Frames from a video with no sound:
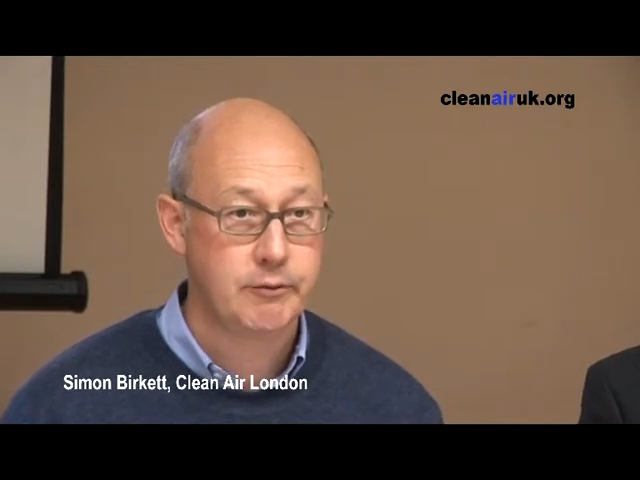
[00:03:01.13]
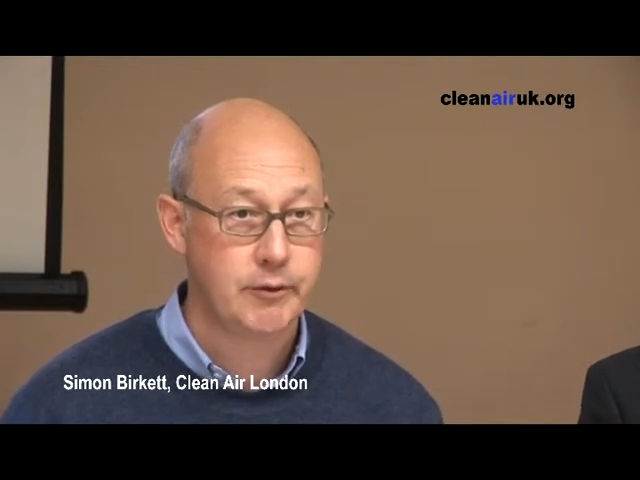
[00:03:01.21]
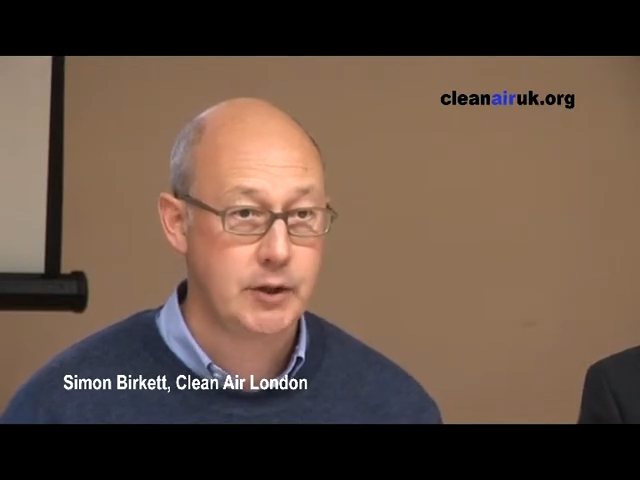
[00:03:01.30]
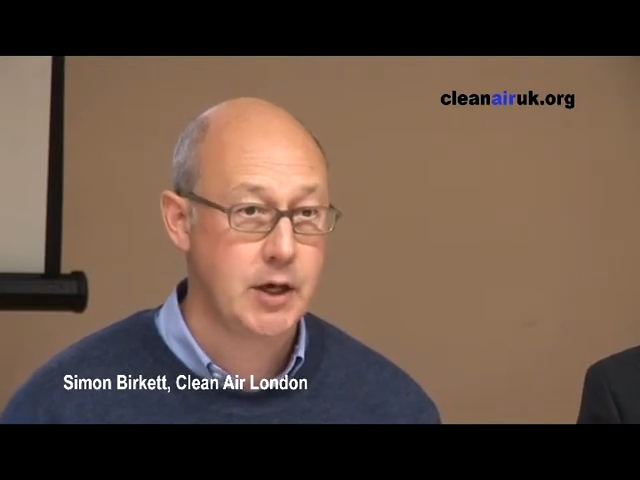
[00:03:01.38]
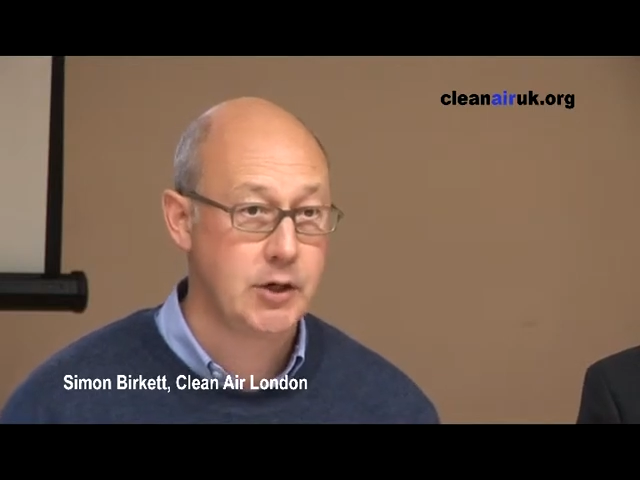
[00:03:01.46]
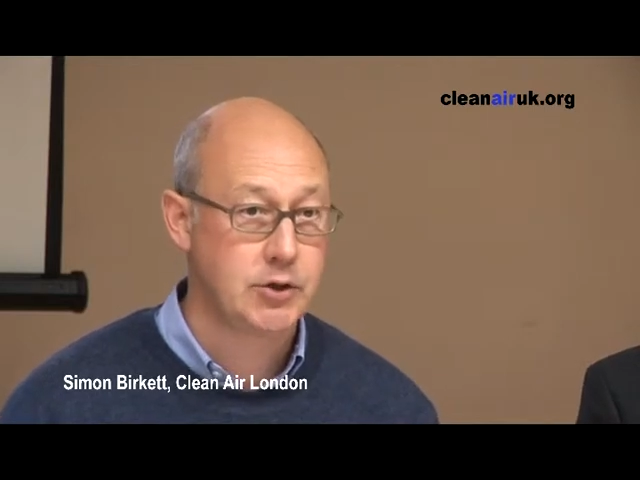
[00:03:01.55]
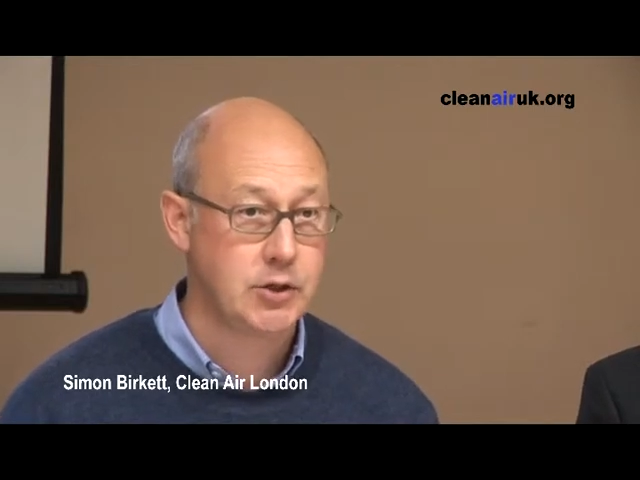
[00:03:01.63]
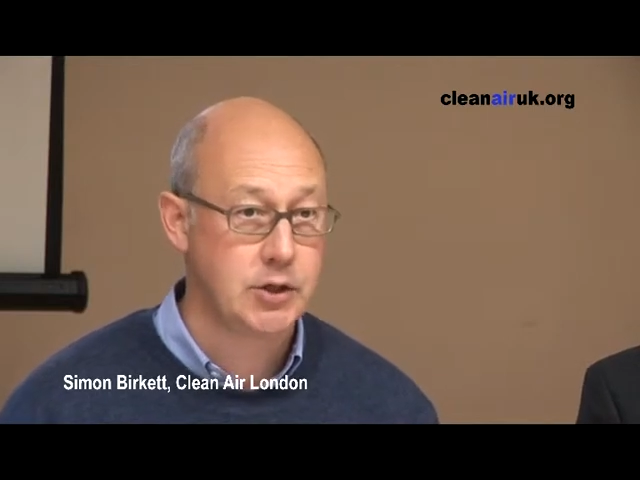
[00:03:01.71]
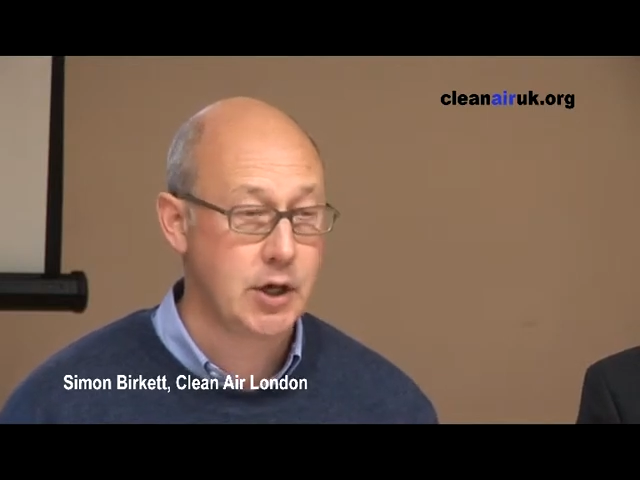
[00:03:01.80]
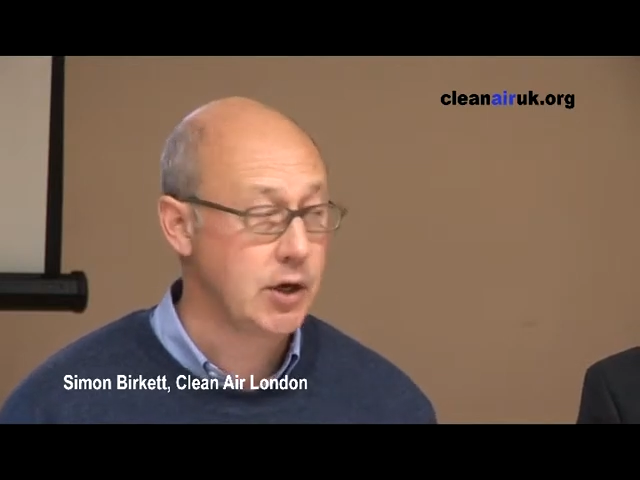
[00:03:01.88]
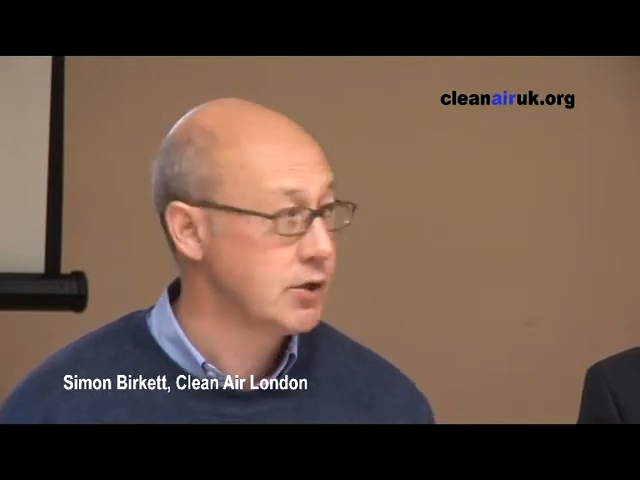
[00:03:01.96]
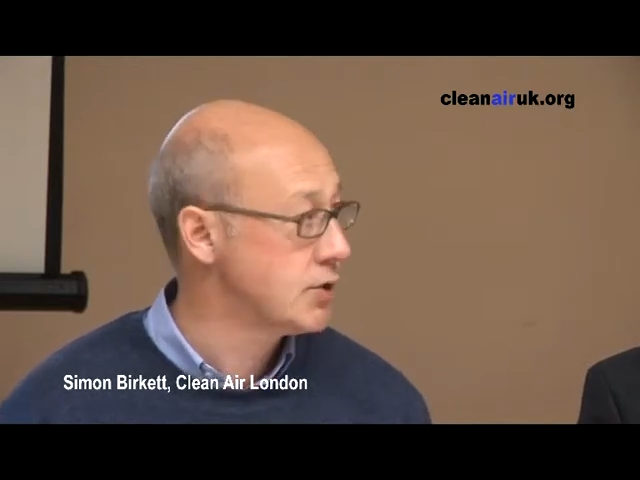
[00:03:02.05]
for nitrogen
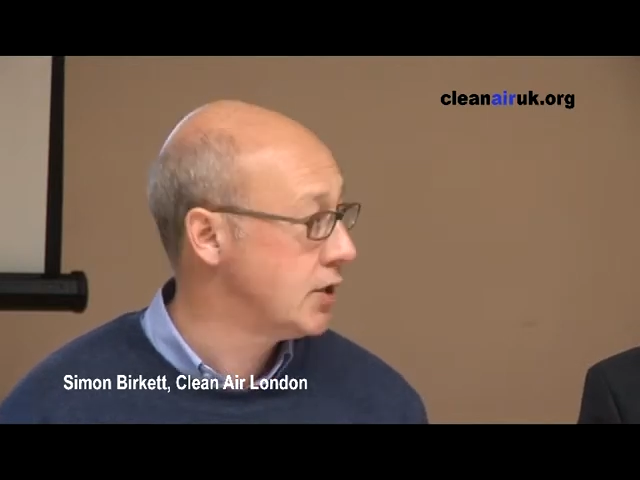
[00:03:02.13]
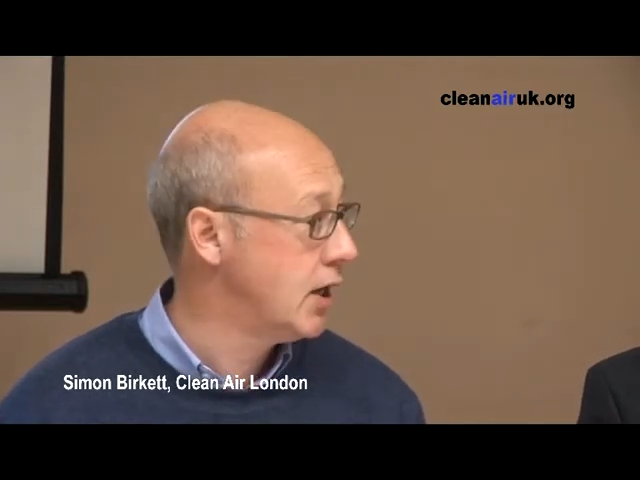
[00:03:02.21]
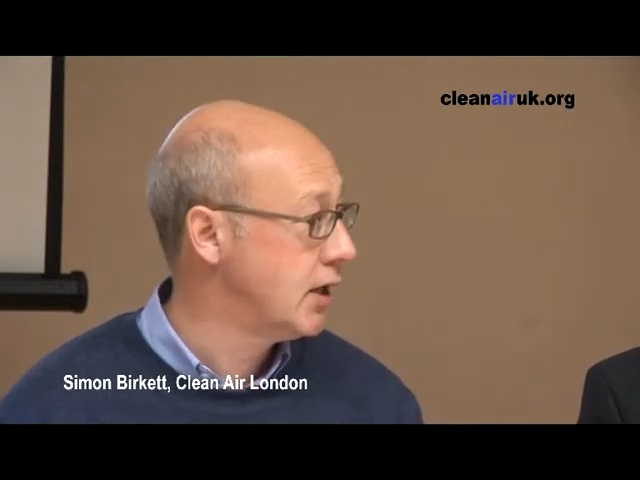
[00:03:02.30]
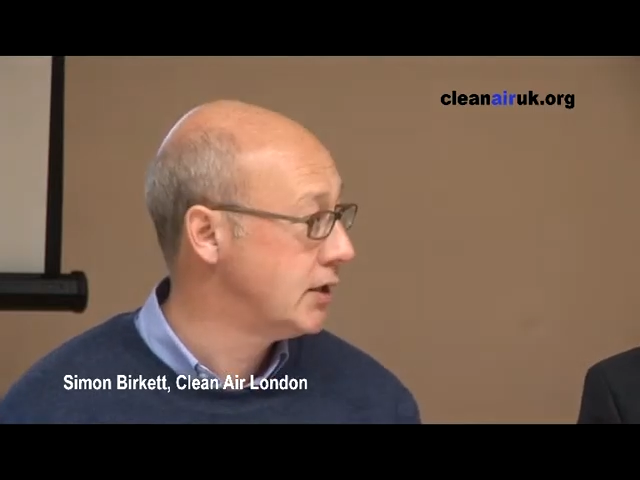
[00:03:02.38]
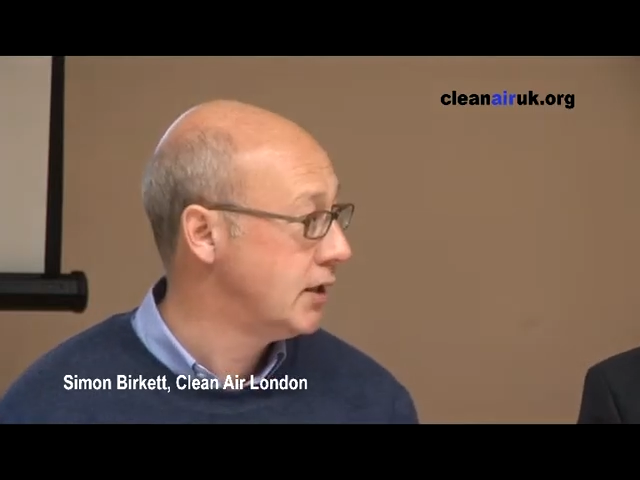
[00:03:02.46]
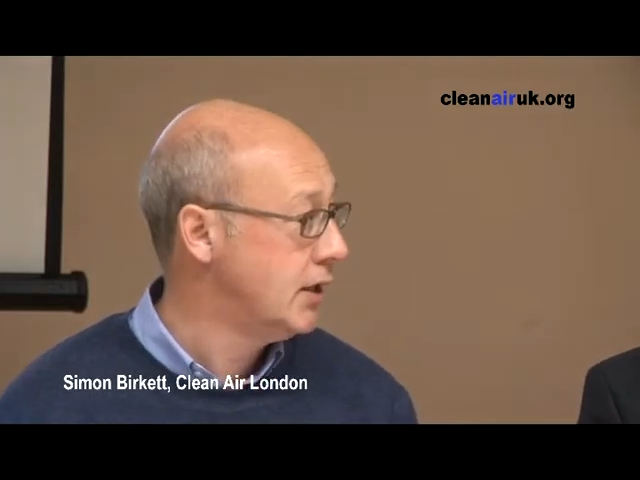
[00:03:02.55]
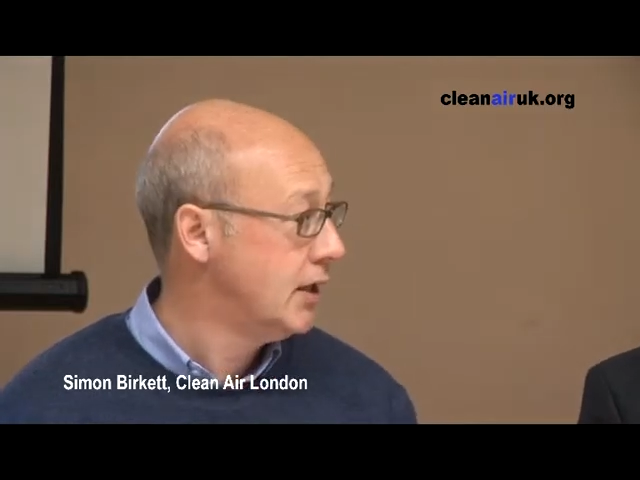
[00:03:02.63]
dioxide,